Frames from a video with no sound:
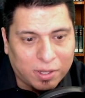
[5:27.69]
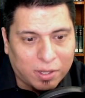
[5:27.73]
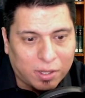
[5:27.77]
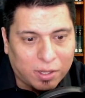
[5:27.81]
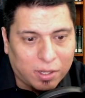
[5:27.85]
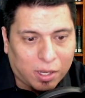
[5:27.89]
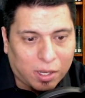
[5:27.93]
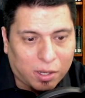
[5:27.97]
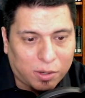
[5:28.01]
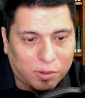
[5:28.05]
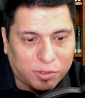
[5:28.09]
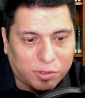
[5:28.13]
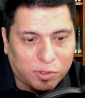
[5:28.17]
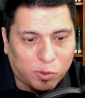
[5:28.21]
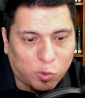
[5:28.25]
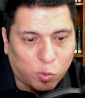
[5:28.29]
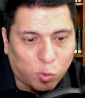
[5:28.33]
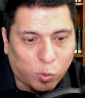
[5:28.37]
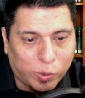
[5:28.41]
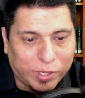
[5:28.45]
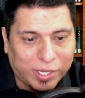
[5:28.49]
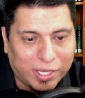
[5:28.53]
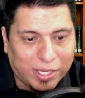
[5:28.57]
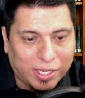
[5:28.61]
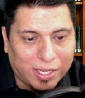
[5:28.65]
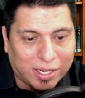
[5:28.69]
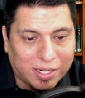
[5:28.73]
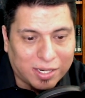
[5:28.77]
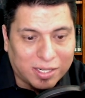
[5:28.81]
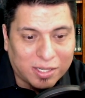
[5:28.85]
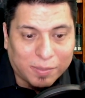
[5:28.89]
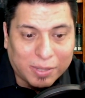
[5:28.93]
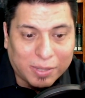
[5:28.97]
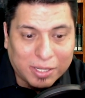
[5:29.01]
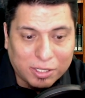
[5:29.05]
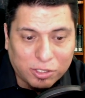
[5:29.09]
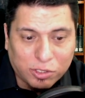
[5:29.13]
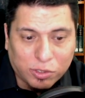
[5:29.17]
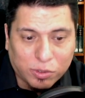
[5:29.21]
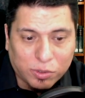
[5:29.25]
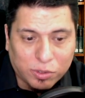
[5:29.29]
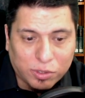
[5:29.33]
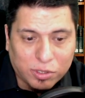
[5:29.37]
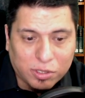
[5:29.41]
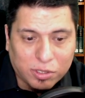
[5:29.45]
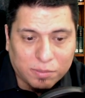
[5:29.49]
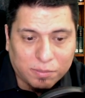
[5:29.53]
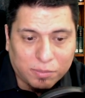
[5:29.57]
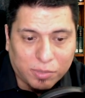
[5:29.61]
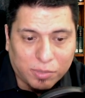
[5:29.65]
Also, We Hunt
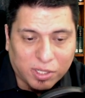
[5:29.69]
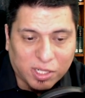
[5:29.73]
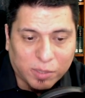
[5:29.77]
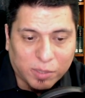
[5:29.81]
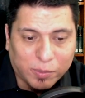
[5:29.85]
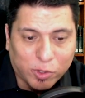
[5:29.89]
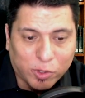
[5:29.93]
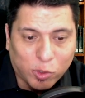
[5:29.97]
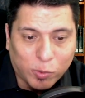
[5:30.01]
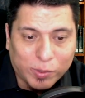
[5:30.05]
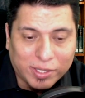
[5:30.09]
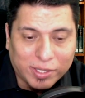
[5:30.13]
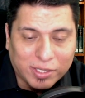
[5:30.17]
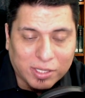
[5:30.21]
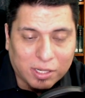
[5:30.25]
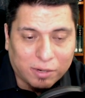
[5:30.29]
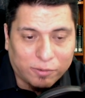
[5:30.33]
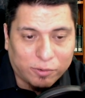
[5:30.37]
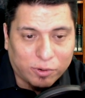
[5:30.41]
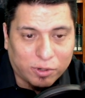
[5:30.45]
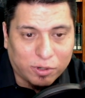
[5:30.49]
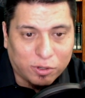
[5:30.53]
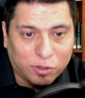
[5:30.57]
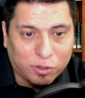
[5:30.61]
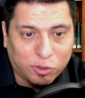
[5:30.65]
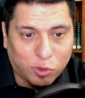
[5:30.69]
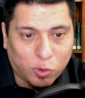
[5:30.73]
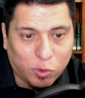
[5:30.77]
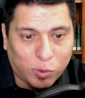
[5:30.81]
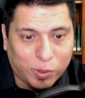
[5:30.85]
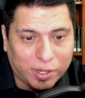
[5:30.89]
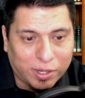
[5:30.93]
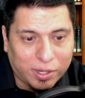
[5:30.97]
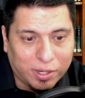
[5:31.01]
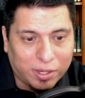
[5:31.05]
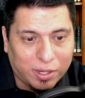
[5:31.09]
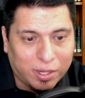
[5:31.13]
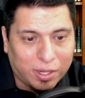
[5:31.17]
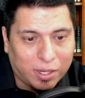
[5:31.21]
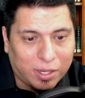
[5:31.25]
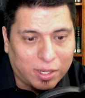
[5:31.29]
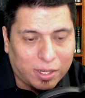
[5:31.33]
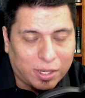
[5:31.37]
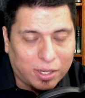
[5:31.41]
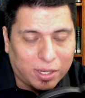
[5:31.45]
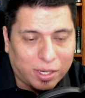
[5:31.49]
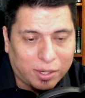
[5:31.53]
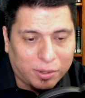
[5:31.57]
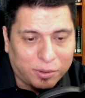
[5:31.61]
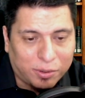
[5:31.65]
Monsters, book number three, is out for you to enjoy.
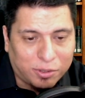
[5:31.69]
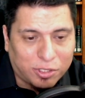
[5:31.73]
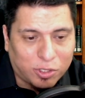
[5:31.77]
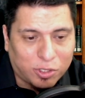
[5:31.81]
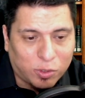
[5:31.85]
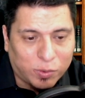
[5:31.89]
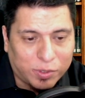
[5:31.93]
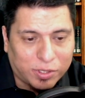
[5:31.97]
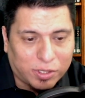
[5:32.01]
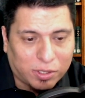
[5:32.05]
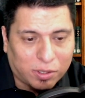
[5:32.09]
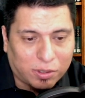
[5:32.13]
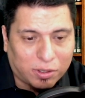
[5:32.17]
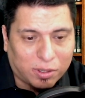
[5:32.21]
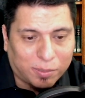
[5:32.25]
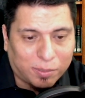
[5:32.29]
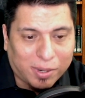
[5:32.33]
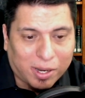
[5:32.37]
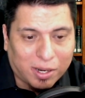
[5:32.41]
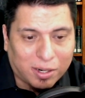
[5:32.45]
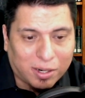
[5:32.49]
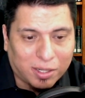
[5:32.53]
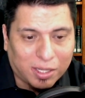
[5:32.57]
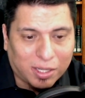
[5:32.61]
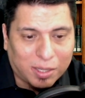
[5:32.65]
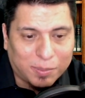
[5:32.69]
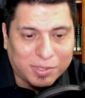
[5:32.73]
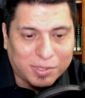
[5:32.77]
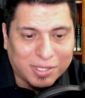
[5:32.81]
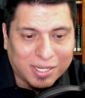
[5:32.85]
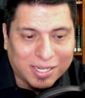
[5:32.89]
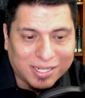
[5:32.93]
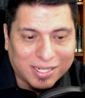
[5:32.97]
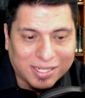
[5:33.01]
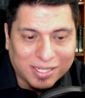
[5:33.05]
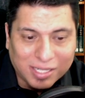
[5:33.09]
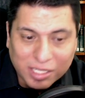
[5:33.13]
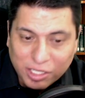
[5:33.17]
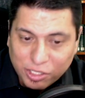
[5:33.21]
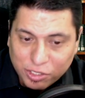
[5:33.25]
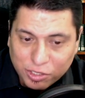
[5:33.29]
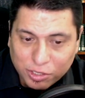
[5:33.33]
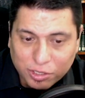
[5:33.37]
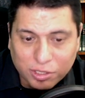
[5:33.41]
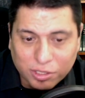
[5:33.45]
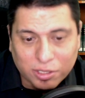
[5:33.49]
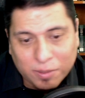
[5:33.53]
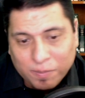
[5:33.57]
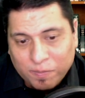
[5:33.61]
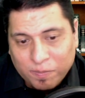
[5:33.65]
A new series called Apocalypse
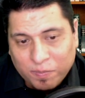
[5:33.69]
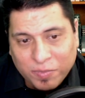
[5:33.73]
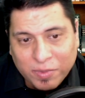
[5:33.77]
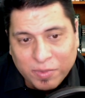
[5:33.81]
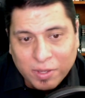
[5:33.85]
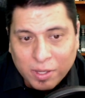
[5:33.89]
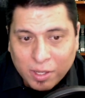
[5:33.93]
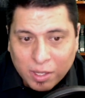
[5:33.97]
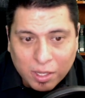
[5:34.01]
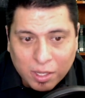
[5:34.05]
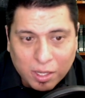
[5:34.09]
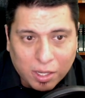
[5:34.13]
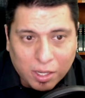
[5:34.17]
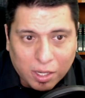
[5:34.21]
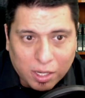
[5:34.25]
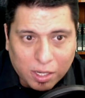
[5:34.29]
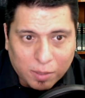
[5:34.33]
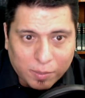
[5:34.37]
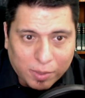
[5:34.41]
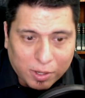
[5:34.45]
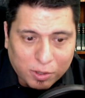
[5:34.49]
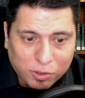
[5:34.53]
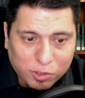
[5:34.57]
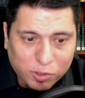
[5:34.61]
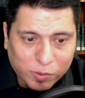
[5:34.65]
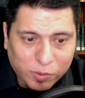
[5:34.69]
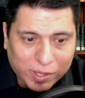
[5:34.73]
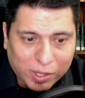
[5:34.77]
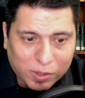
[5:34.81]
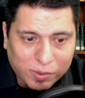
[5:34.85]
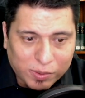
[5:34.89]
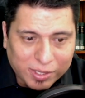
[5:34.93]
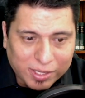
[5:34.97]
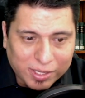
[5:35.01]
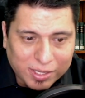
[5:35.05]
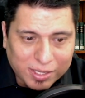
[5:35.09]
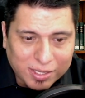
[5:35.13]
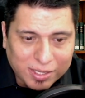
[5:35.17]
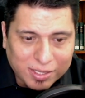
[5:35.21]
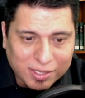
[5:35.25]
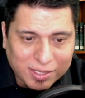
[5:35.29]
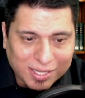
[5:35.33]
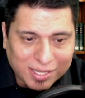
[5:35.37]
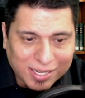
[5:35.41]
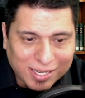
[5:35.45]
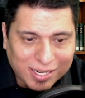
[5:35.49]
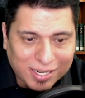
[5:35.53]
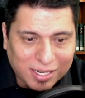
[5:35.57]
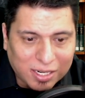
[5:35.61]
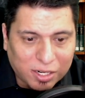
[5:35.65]
Unleashed. Um, also out is
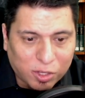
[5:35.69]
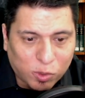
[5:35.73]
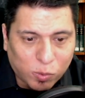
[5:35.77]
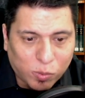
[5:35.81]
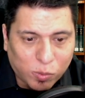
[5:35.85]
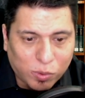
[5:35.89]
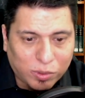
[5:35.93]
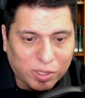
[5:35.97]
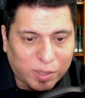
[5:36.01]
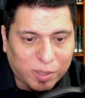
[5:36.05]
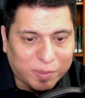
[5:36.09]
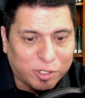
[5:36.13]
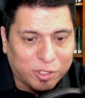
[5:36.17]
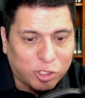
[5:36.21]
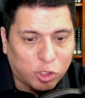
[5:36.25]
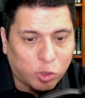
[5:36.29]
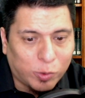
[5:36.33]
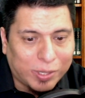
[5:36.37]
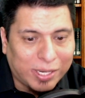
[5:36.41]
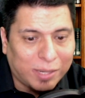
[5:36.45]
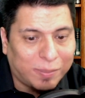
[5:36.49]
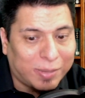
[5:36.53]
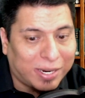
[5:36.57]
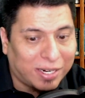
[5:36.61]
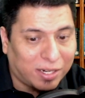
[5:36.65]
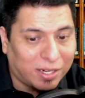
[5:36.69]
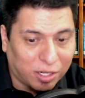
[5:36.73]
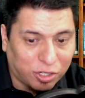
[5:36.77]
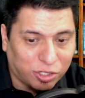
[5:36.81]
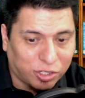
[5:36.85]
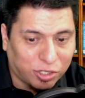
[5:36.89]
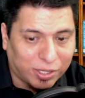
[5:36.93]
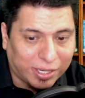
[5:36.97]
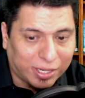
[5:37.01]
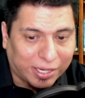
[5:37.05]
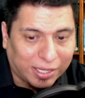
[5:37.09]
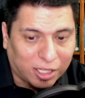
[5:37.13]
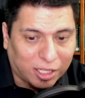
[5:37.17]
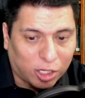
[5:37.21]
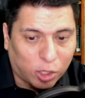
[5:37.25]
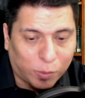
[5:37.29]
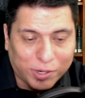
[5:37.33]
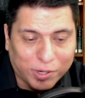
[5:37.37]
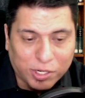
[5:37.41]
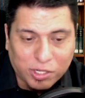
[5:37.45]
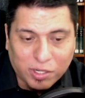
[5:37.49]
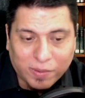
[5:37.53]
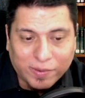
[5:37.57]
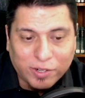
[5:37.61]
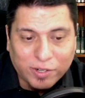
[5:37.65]
In Another World I Must Train My Dungeon, A
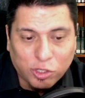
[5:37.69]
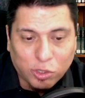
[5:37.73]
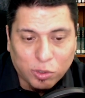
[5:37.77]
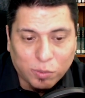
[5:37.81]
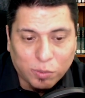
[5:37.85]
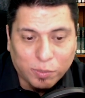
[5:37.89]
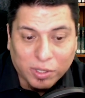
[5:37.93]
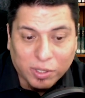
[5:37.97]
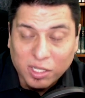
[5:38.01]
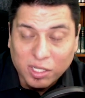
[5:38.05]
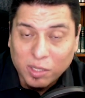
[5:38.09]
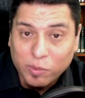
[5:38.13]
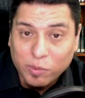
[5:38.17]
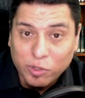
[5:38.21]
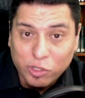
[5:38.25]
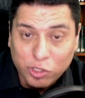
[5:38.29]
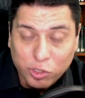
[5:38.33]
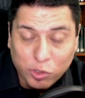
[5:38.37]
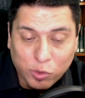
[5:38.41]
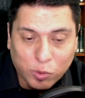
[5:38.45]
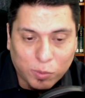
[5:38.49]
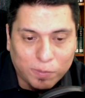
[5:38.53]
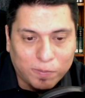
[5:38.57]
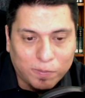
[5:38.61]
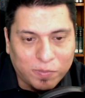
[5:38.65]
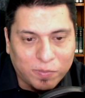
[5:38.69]
LitRPG Adventure, book number two.